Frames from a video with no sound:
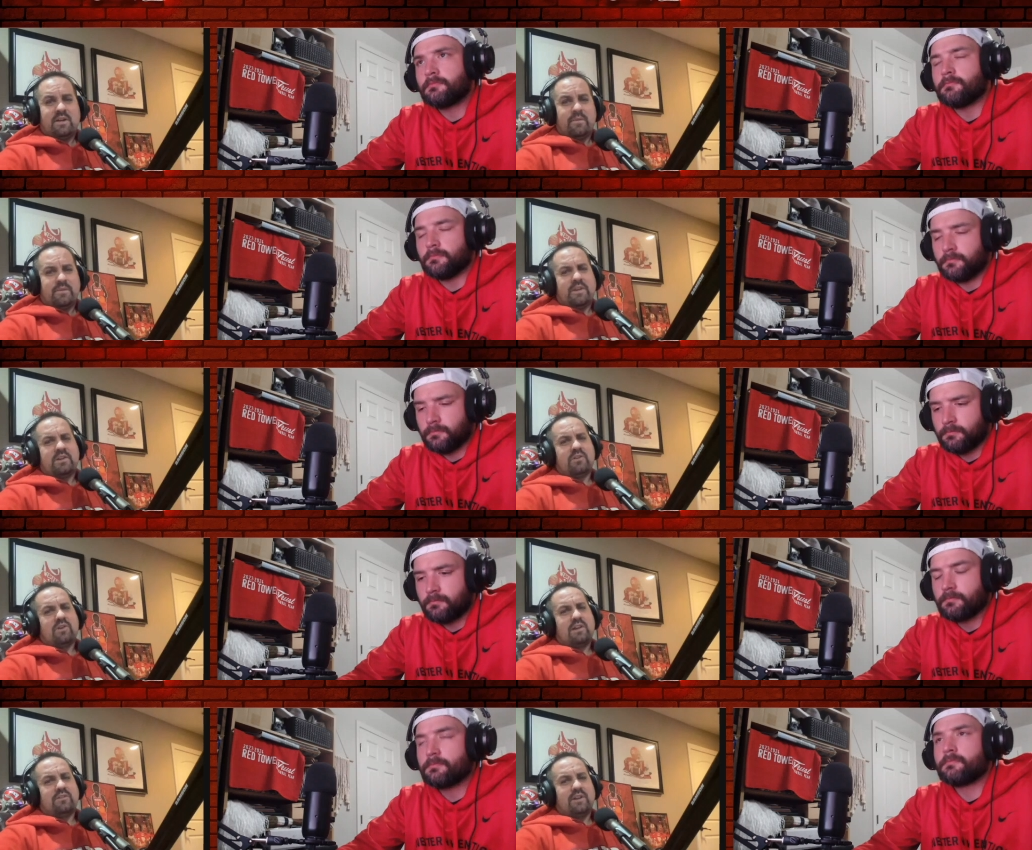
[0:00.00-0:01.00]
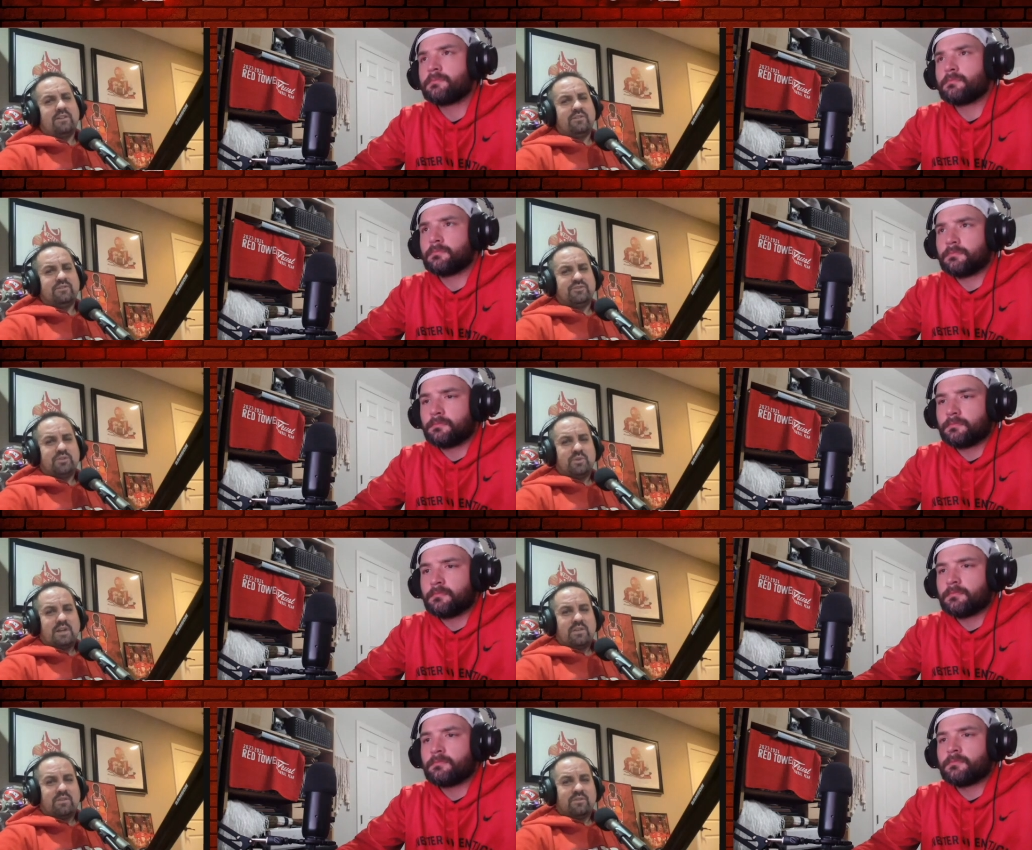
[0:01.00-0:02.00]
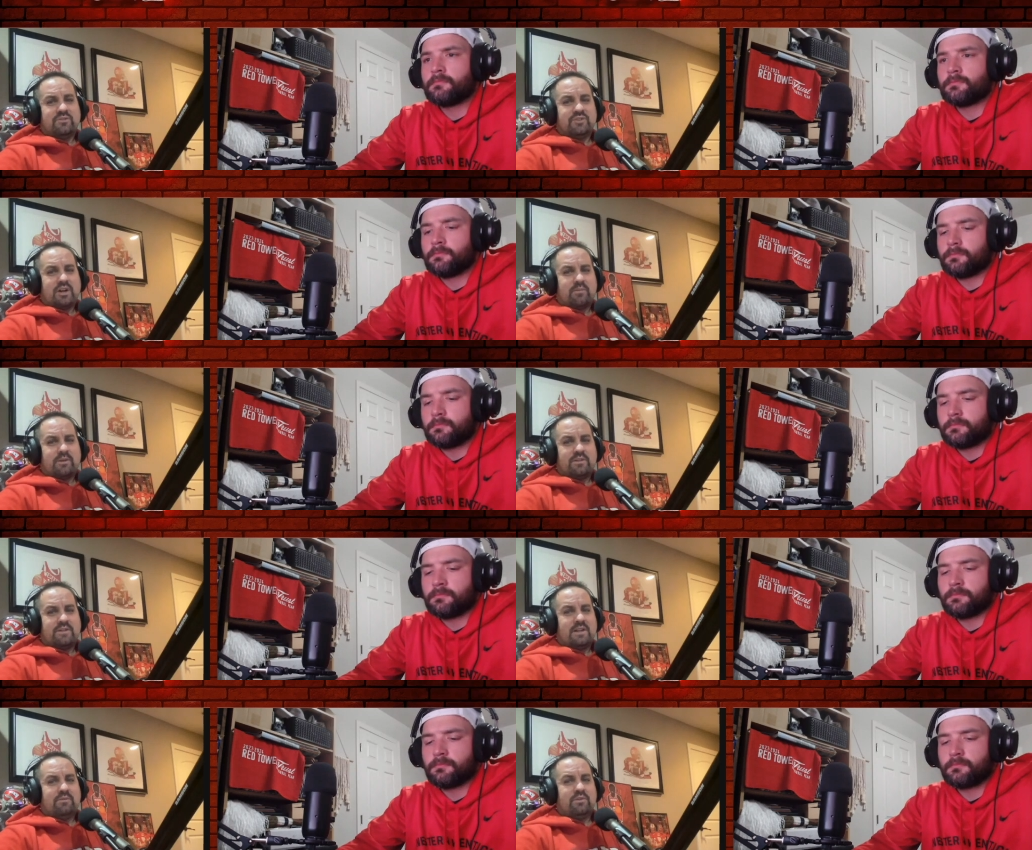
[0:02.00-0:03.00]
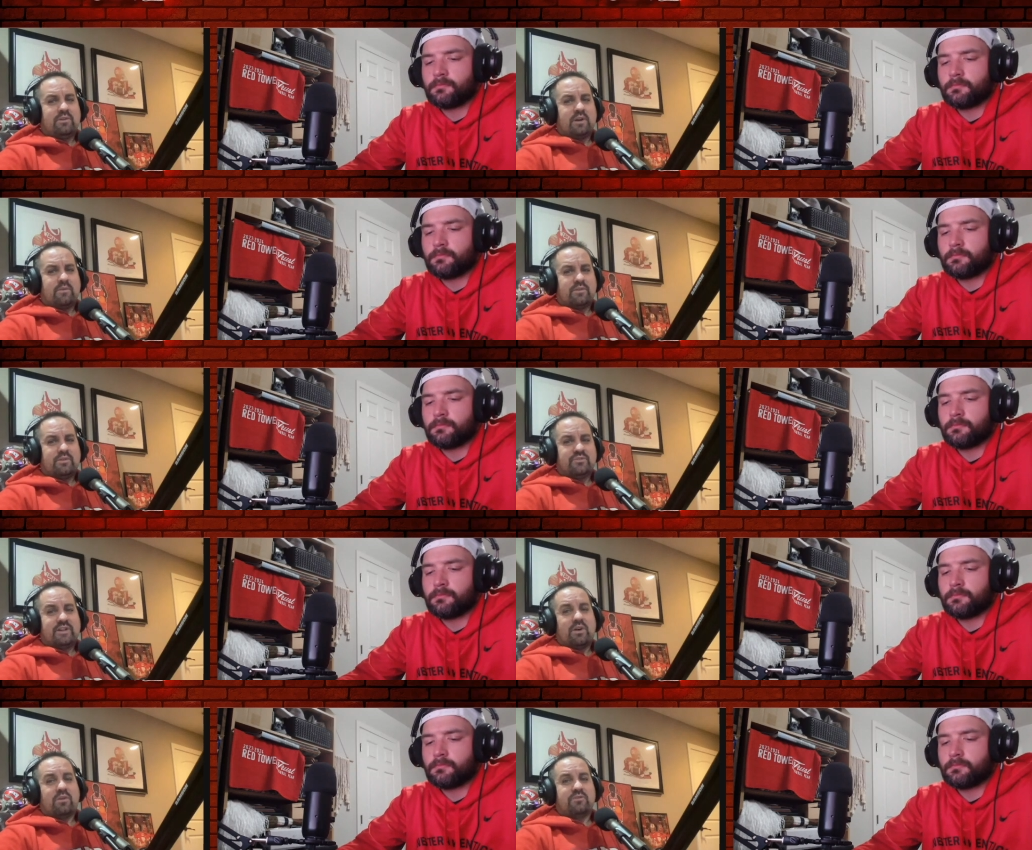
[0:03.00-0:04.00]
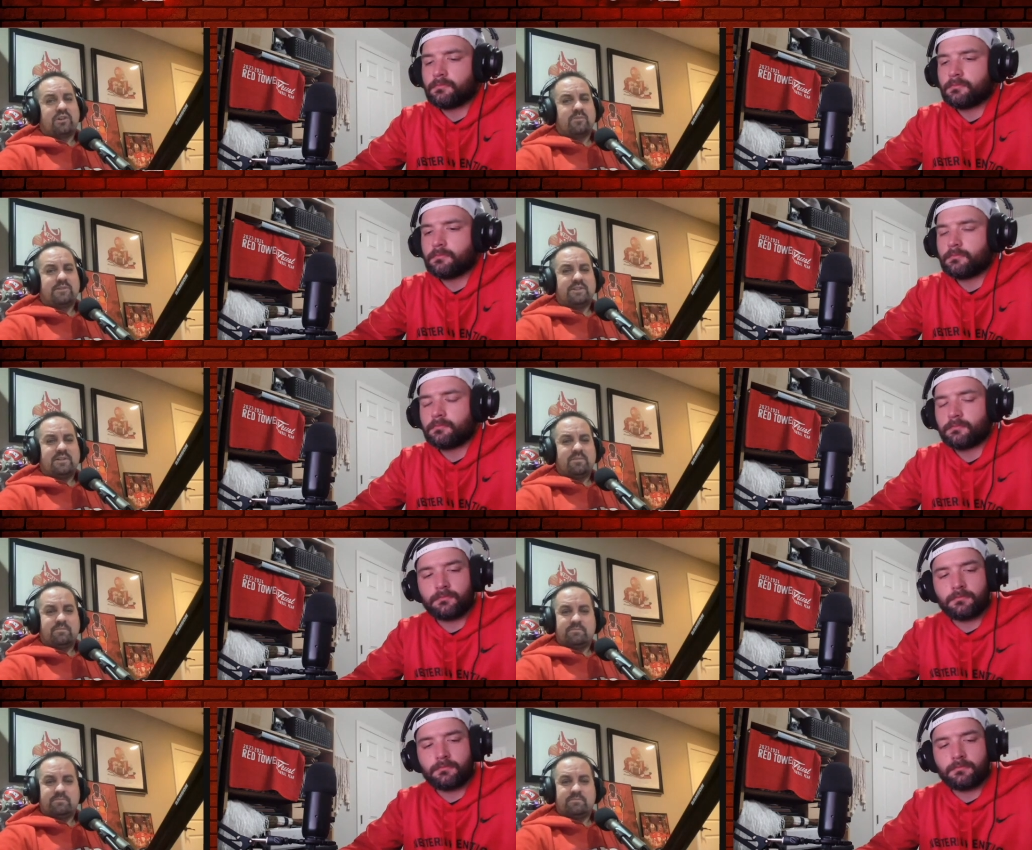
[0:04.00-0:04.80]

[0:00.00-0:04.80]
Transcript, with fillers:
Speaker 1: And then congratulations to Ethan Lazama, named to the Conference USA All Tournament team.